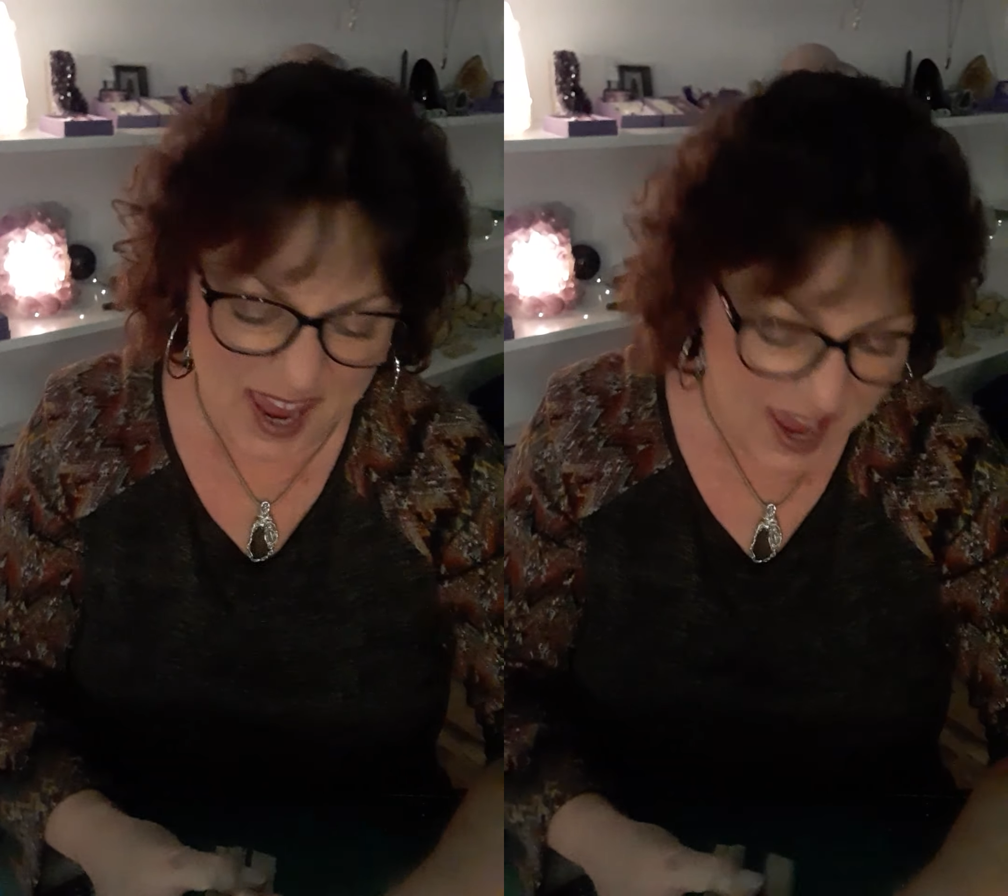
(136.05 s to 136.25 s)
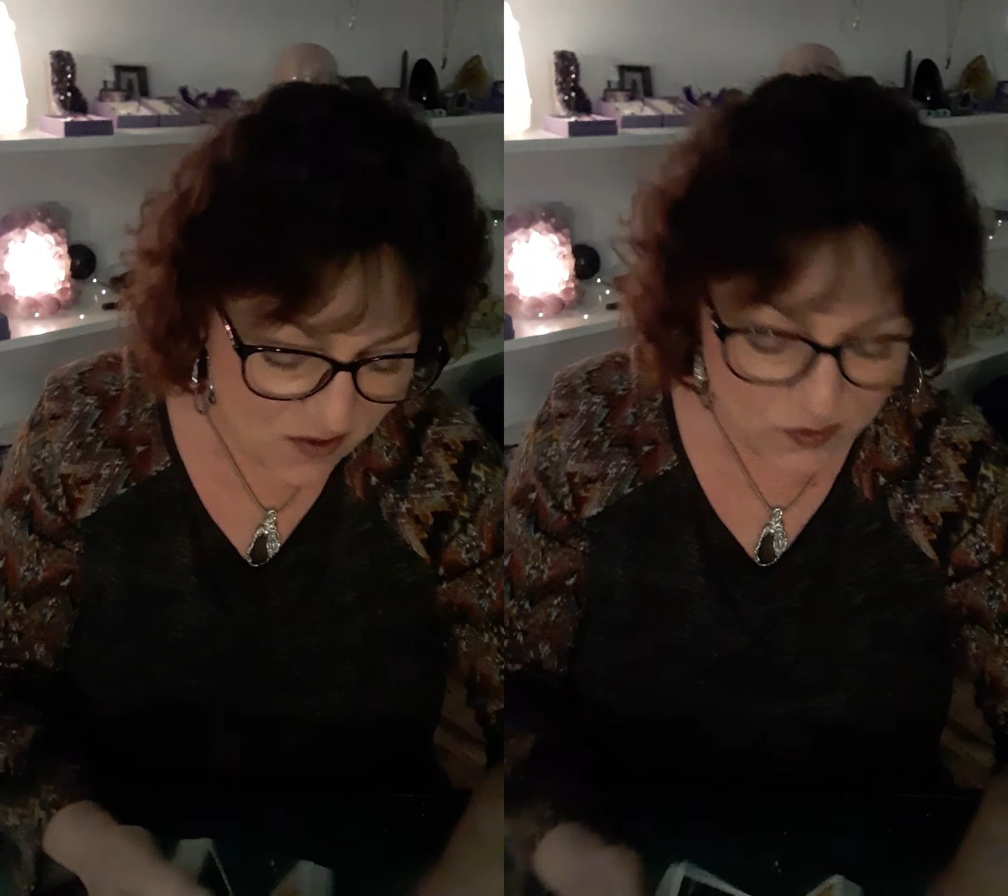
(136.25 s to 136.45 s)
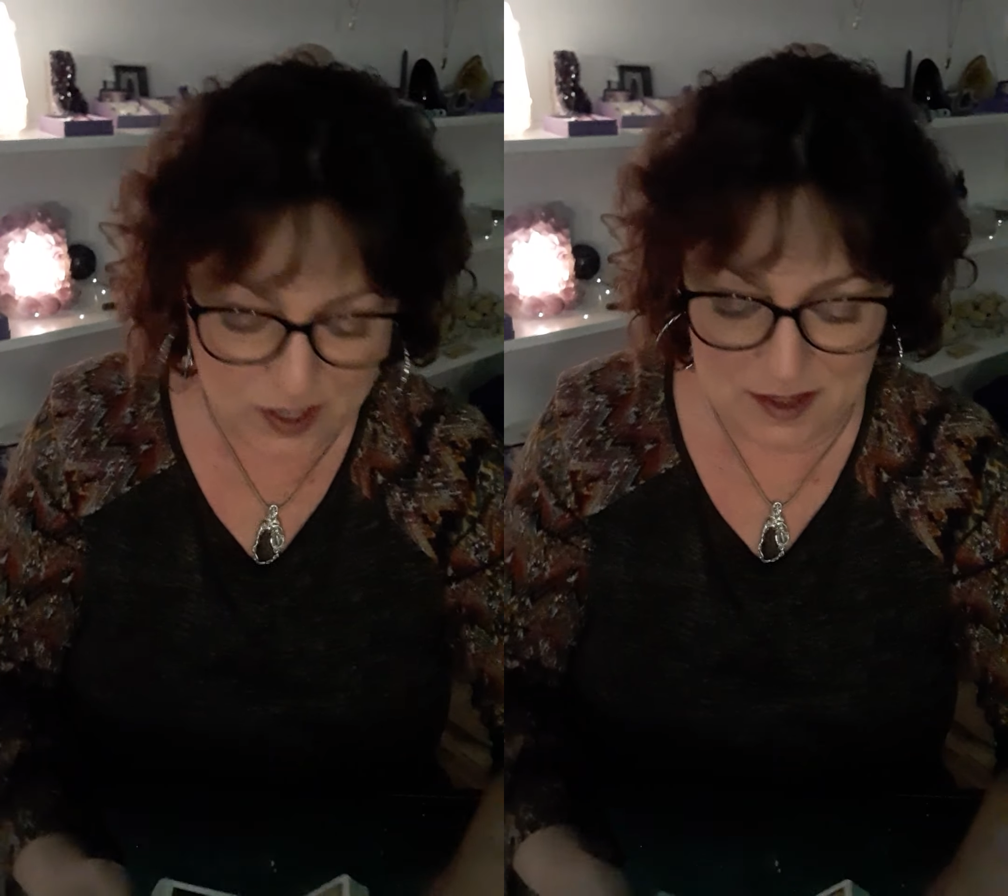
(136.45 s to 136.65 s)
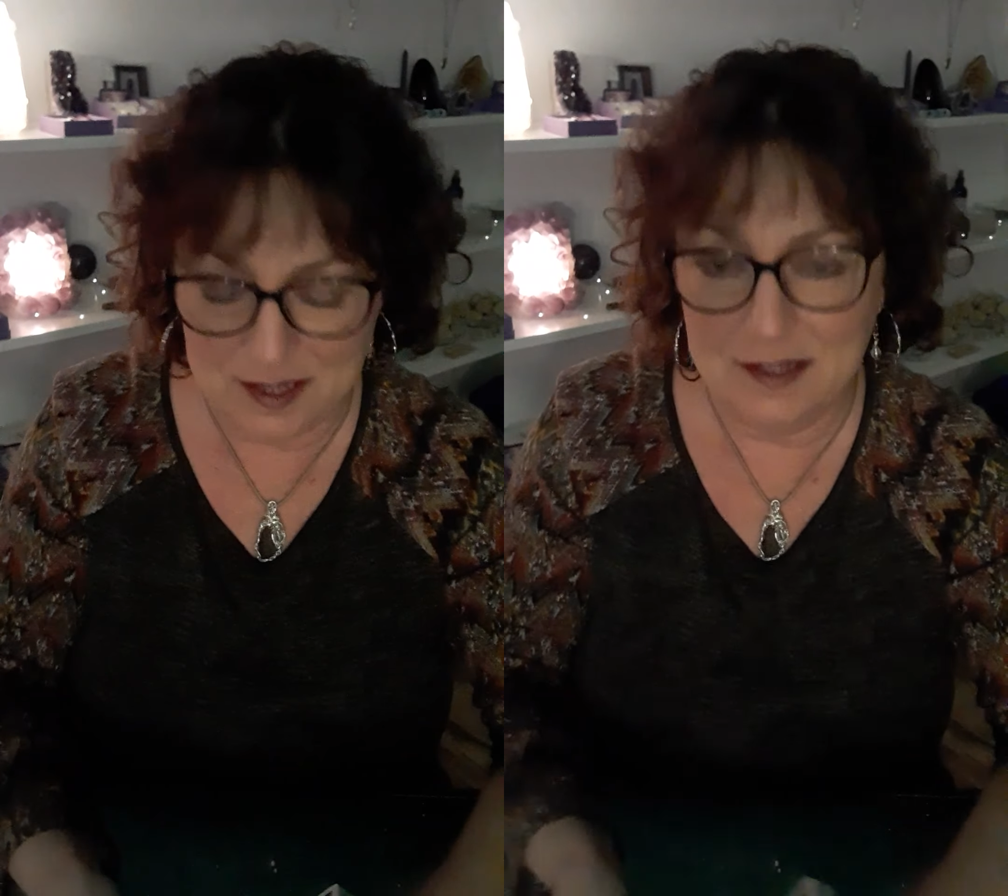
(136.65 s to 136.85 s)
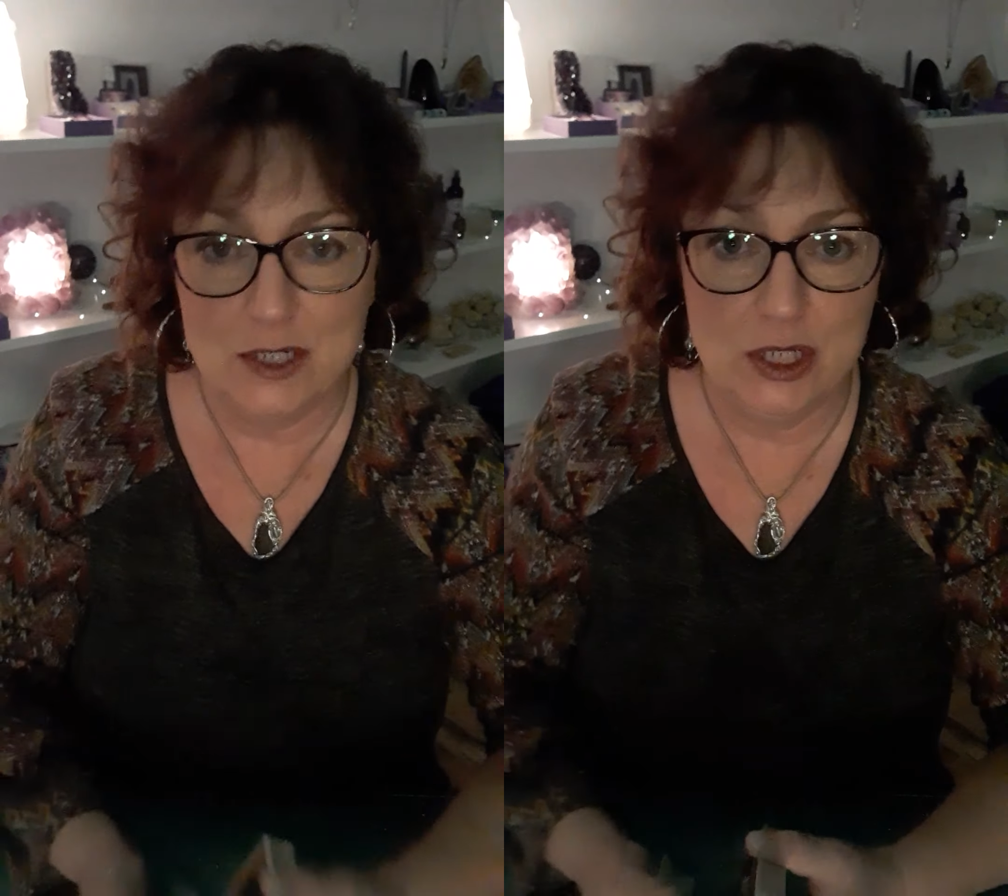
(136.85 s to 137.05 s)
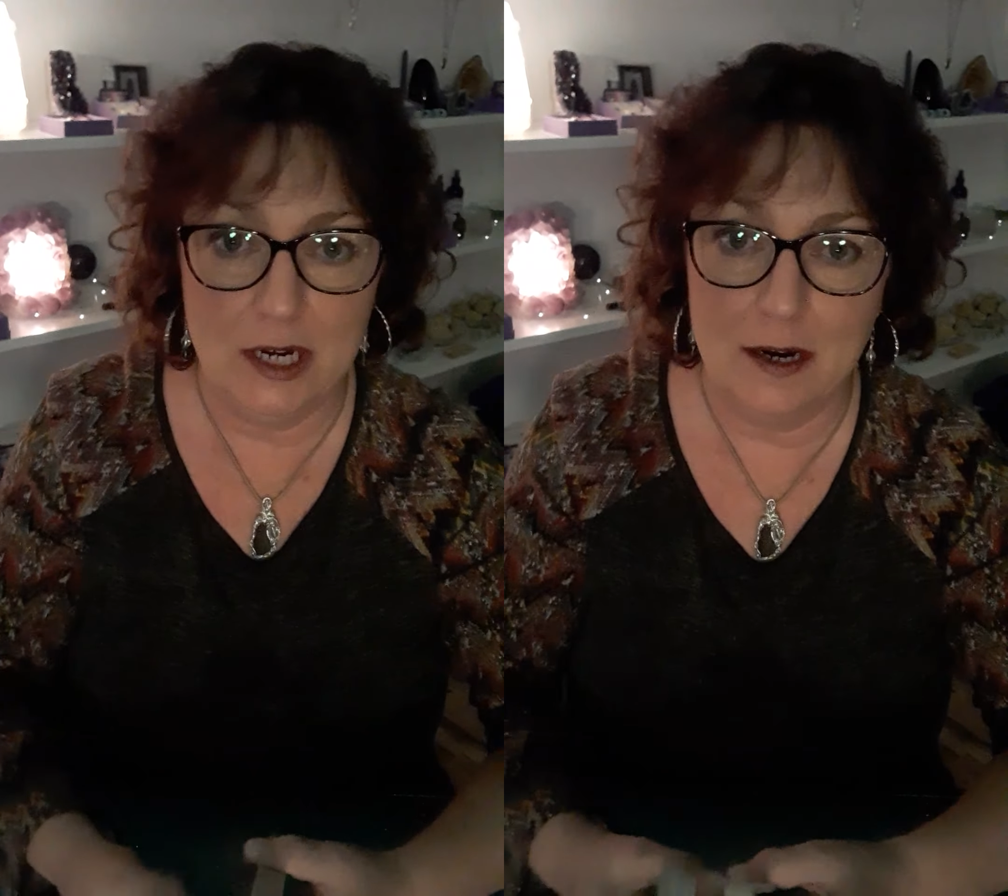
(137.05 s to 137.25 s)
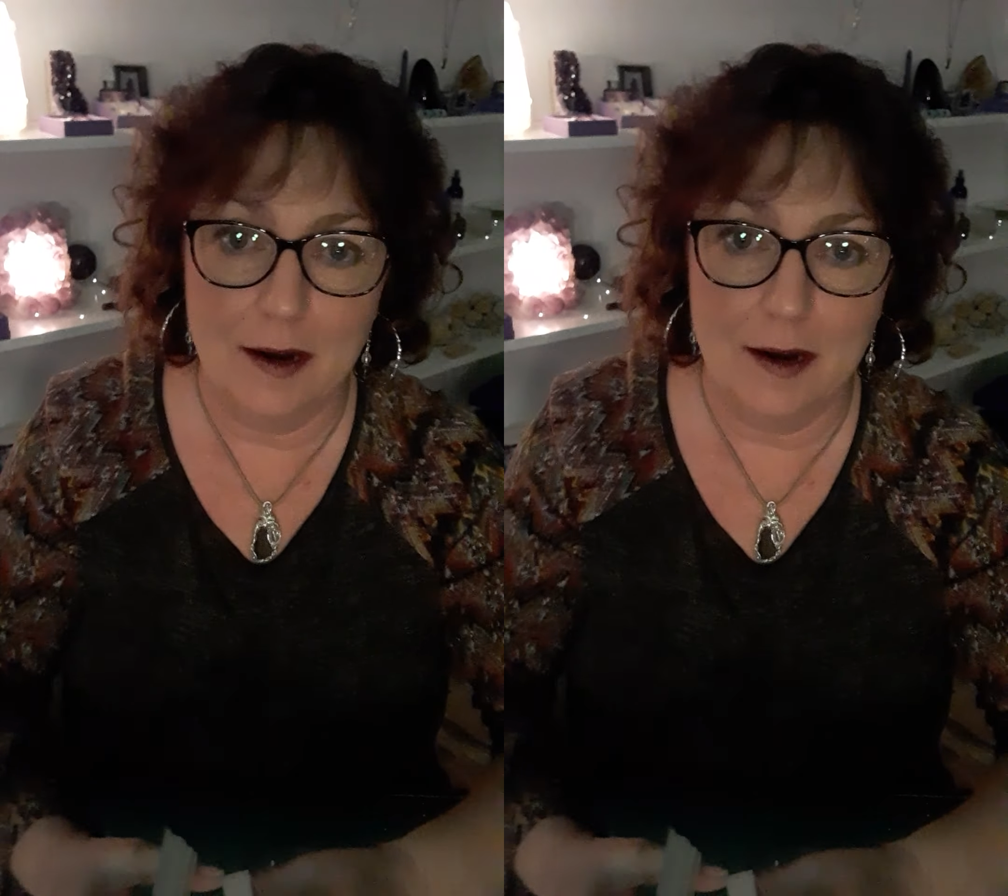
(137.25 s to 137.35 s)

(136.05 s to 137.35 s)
everything this year